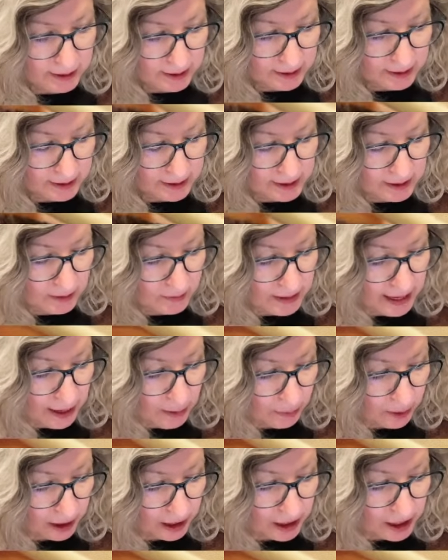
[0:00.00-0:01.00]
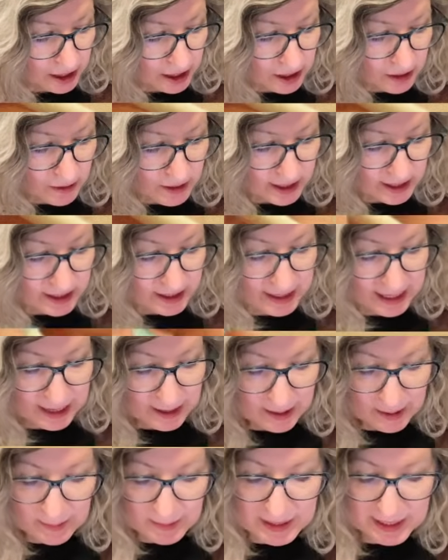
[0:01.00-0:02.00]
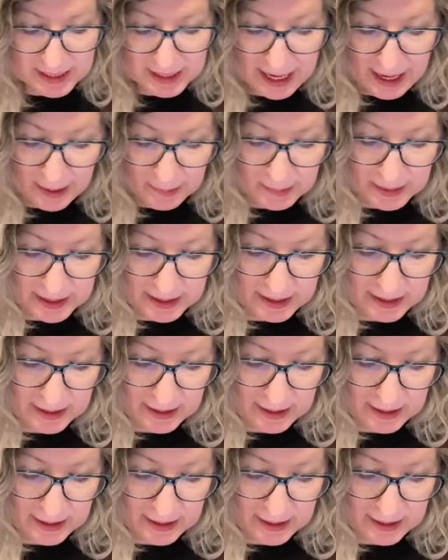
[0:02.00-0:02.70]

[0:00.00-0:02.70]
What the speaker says: So now we're going to do the same steps.